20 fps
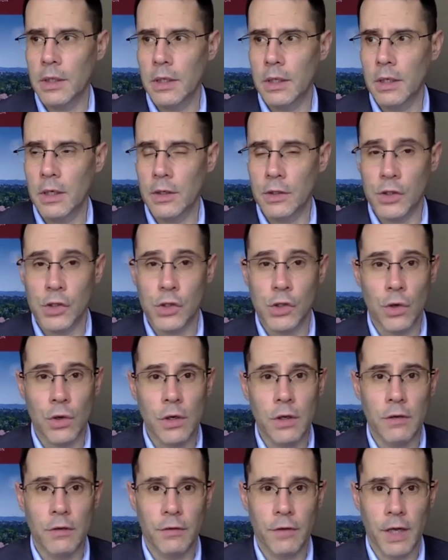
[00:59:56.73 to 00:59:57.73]

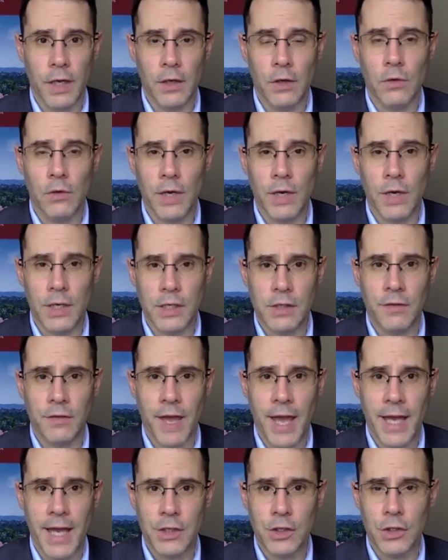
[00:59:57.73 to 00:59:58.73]
assertive and aggressive
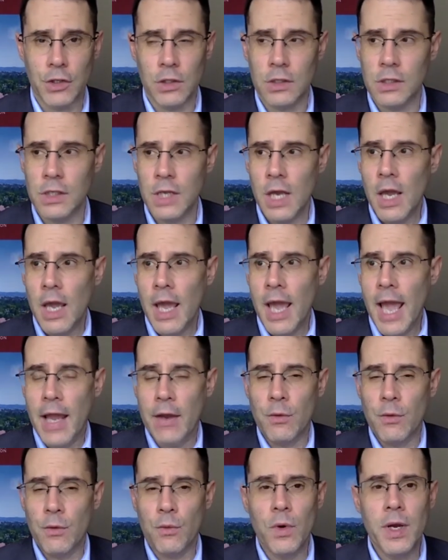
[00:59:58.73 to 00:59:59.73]
actions, a
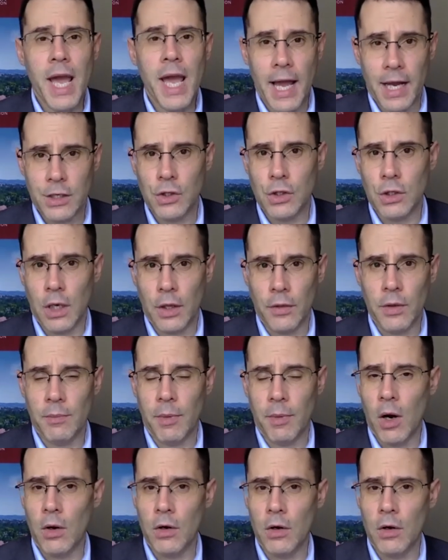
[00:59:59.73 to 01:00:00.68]
reaction on the part of